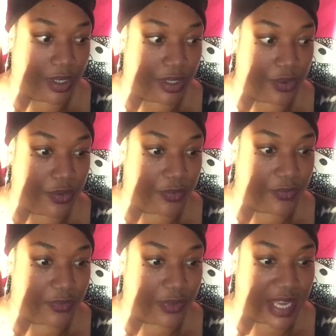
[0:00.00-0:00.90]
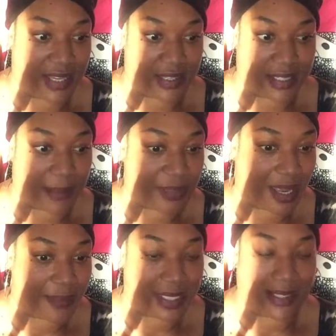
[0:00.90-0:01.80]
you get
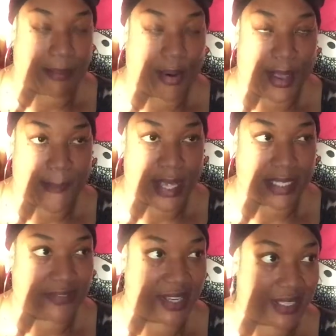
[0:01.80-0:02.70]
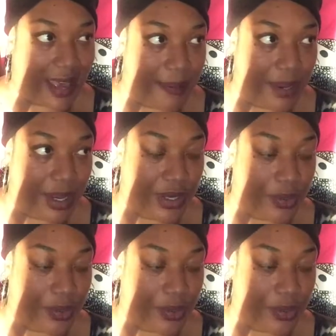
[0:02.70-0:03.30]
sometimes disappointments, things happen,